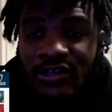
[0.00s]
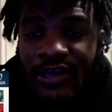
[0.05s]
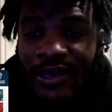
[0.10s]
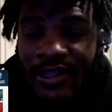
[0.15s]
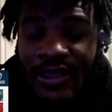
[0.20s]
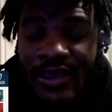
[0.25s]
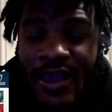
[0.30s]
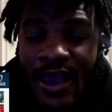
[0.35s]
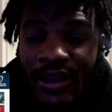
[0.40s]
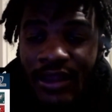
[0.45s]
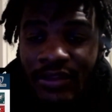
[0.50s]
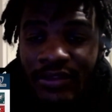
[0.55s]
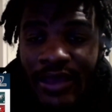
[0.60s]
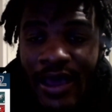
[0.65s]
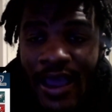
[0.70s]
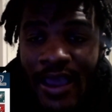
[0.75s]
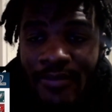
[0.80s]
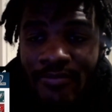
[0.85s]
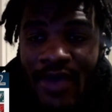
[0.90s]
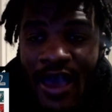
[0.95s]
and they got a
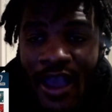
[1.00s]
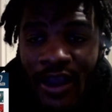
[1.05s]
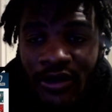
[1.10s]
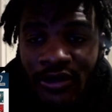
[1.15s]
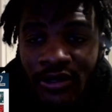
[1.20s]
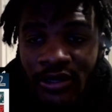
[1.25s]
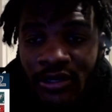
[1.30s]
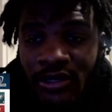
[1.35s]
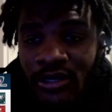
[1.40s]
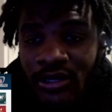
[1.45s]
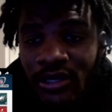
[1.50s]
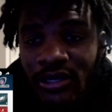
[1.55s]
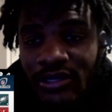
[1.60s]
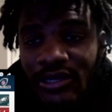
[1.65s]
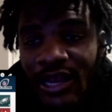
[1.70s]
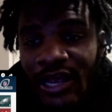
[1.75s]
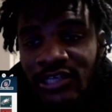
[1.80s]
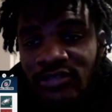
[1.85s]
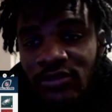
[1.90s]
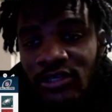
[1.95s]
linebacker
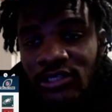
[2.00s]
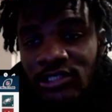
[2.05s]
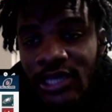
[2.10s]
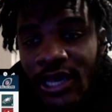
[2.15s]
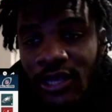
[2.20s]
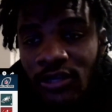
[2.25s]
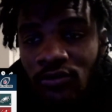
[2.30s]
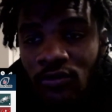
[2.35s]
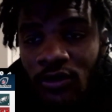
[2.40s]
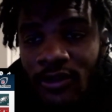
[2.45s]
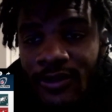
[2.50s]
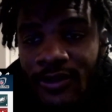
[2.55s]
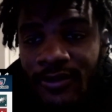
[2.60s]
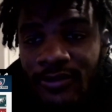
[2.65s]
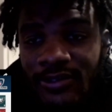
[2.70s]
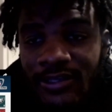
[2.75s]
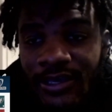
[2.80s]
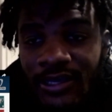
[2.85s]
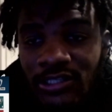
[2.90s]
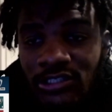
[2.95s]
that's been doing their
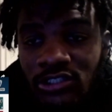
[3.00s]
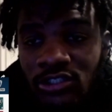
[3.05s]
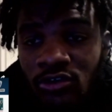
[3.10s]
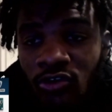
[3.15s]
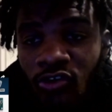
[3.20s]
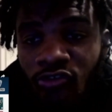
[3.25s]
thing too.